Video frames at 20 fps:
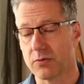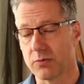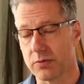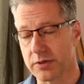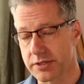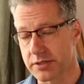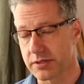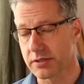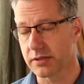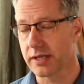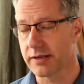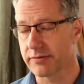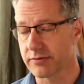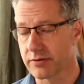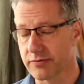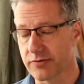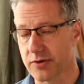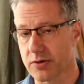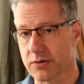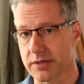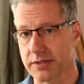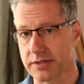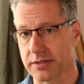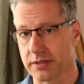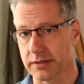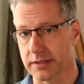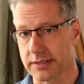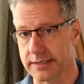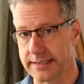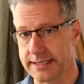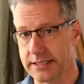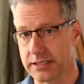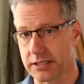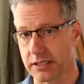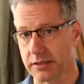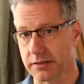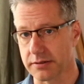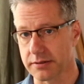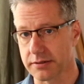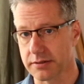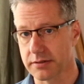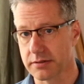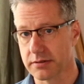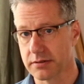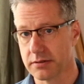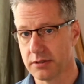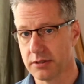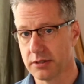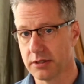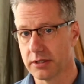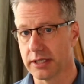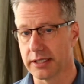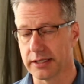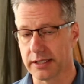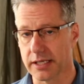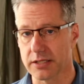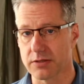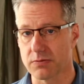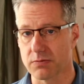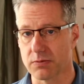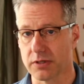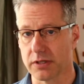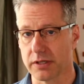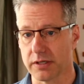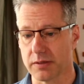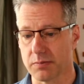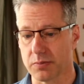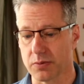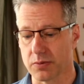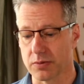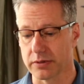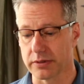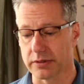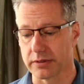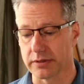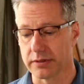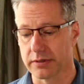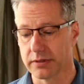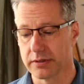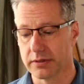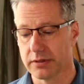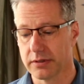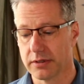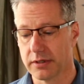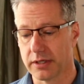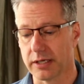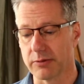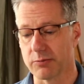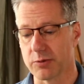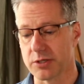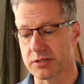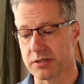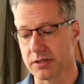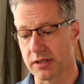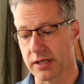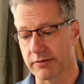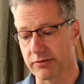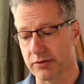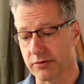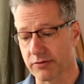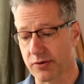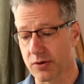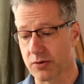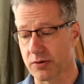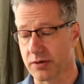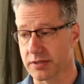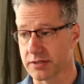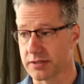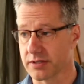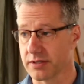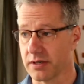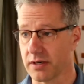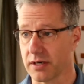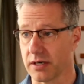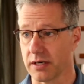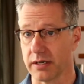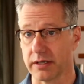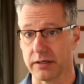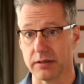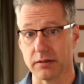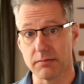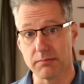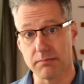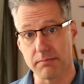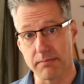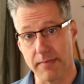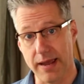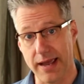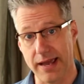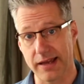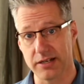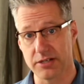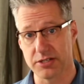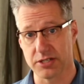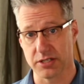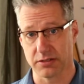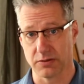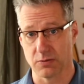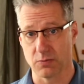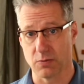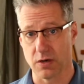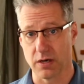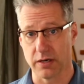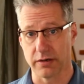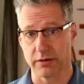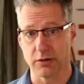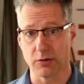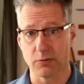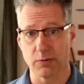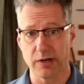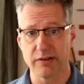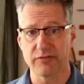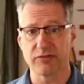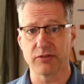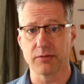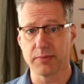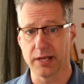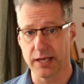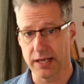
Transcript: We still have to focus on the details, and that's really important. And we still have to focus on managing the water away from